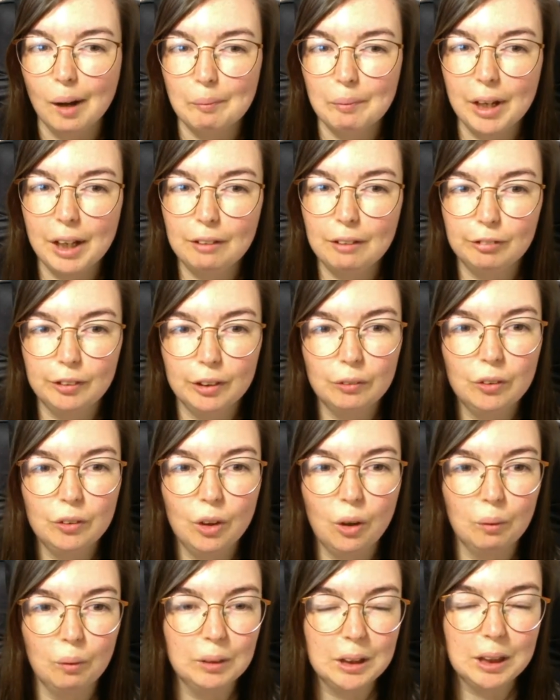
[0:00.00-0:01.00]
if you
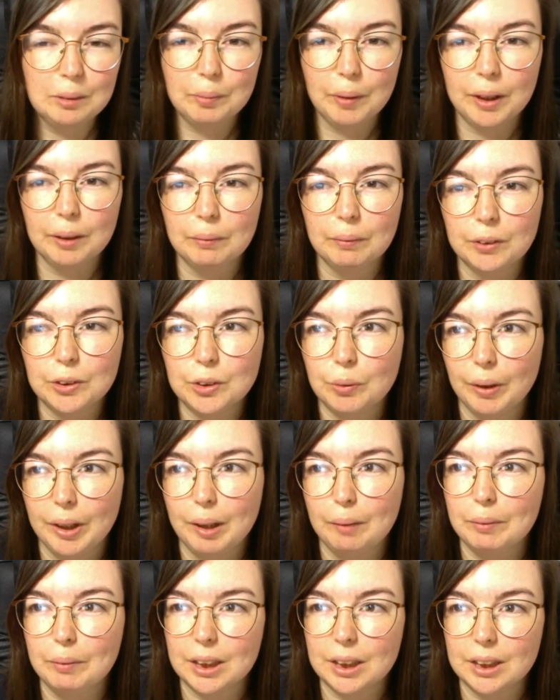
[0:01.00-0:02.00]
normally spend about 20
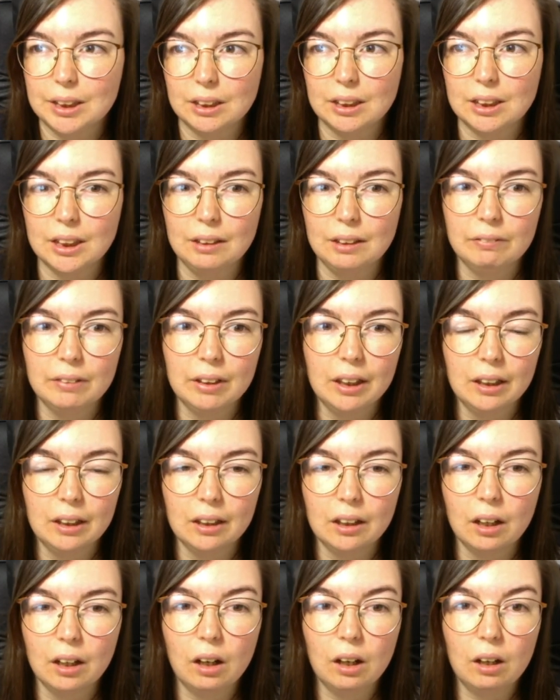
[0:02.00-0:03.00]
minutes this
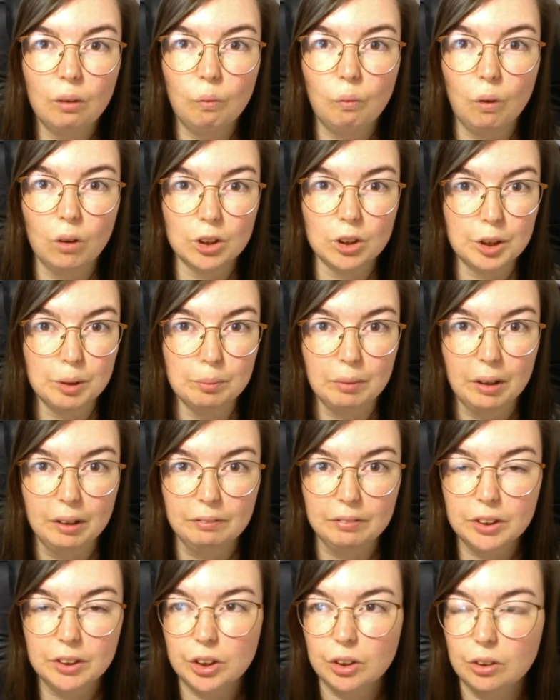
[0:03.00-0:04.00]
evening watching my
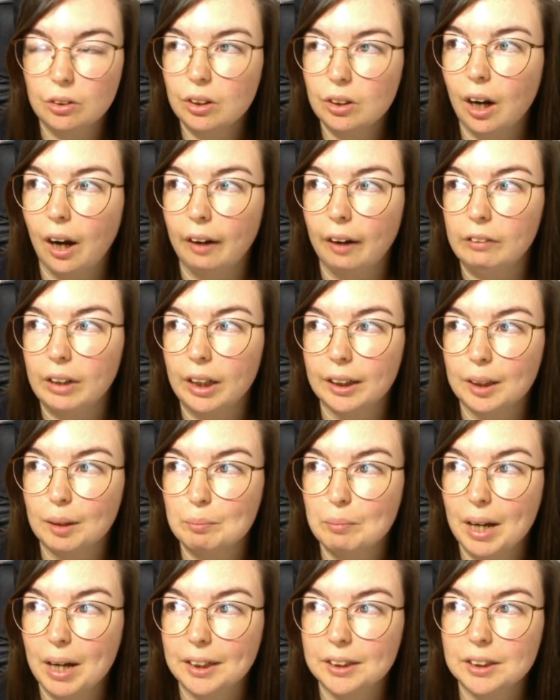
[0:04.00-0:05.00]
video, I
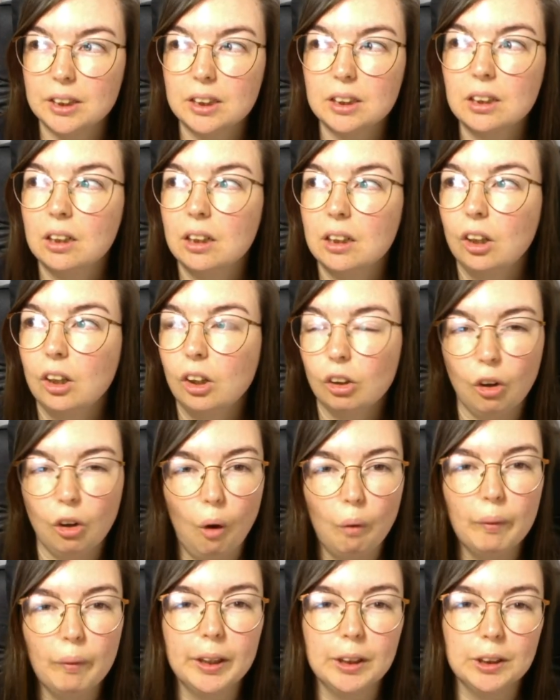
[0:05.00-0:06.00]
recommend
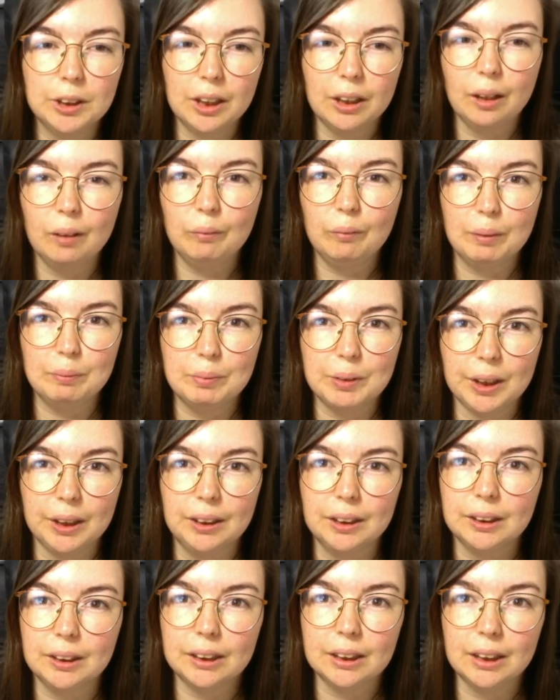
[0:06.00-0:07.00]
going to that website
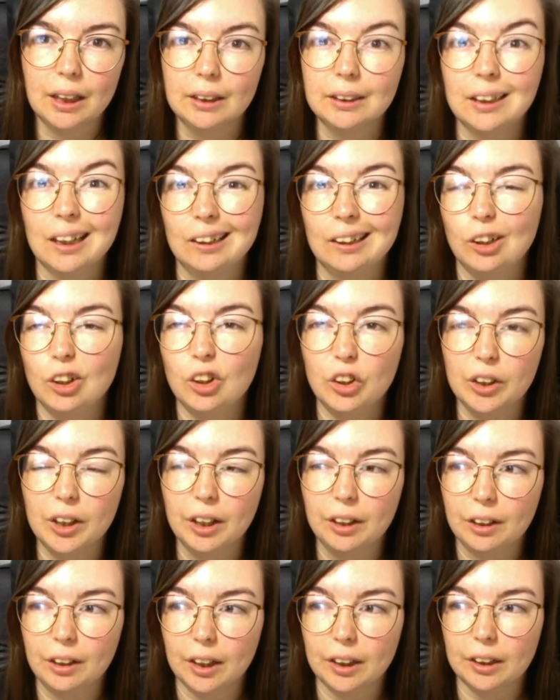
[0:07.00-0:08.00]
instead and learning
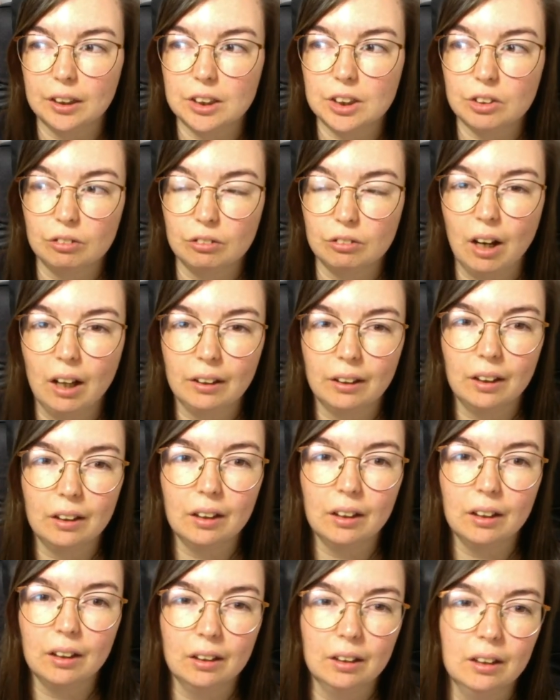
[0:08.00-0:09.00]
things rather
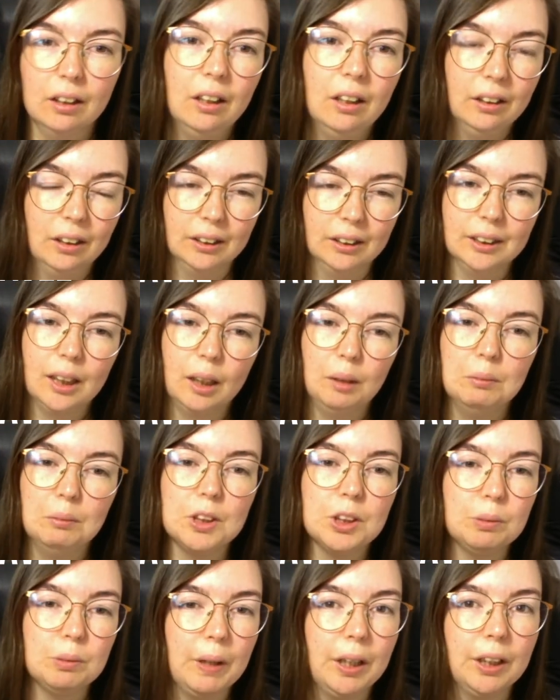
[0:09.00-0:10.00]
than the time you
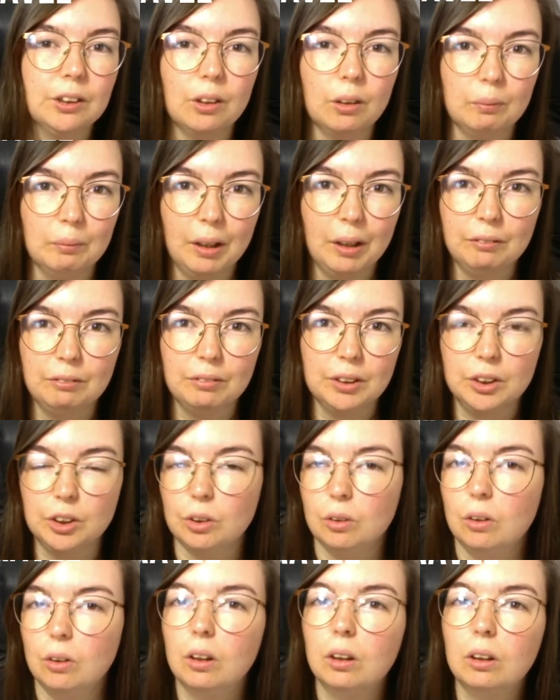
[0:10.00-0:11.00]
spend on my
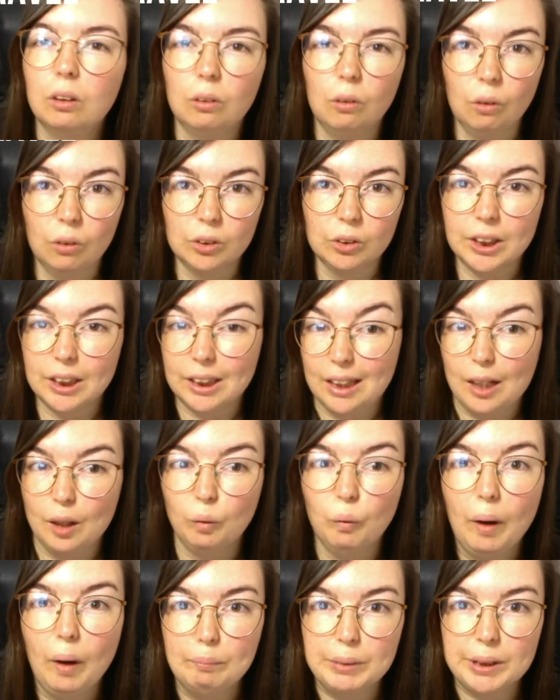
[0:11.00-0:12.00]
video. Go to their
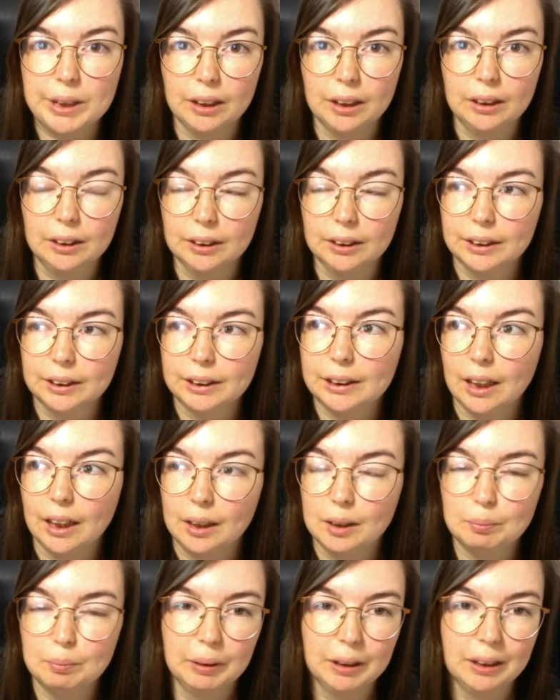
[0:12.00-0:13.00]
website
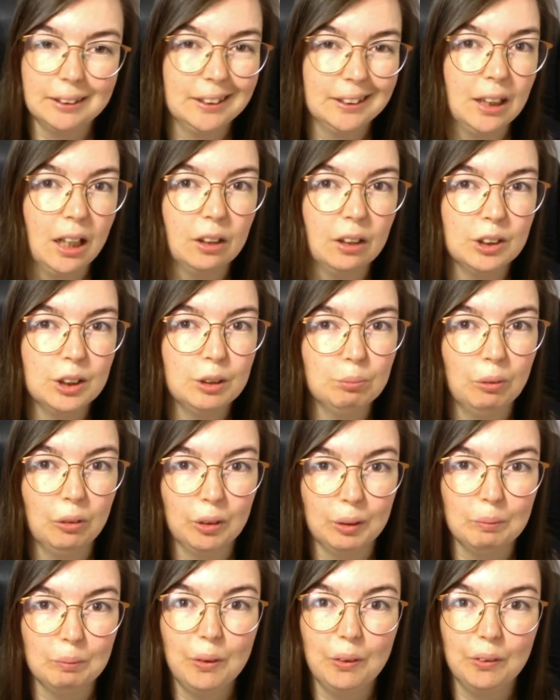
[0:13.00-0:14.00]
instead, because that is more
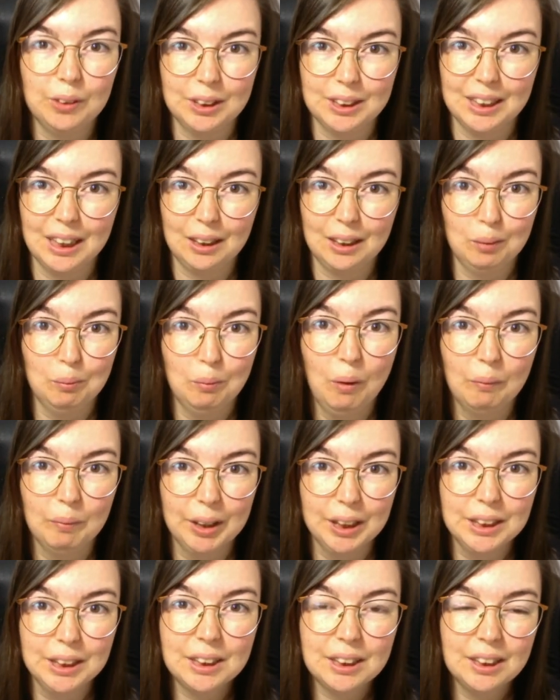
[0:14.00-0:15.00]
important at the
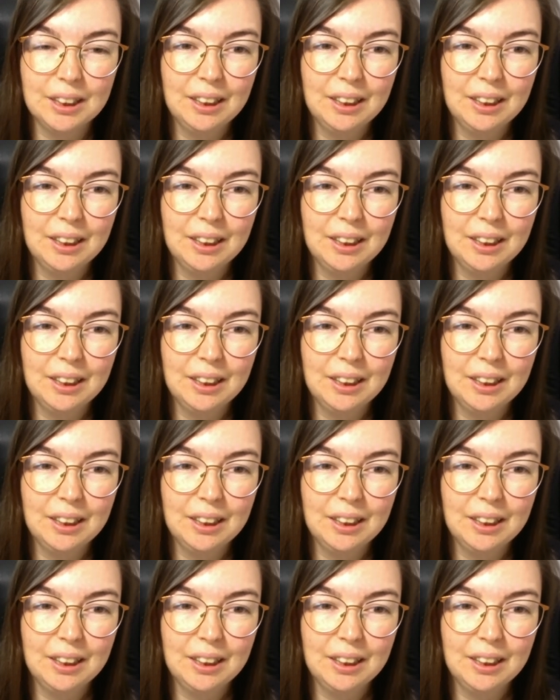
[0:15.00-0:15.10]
moment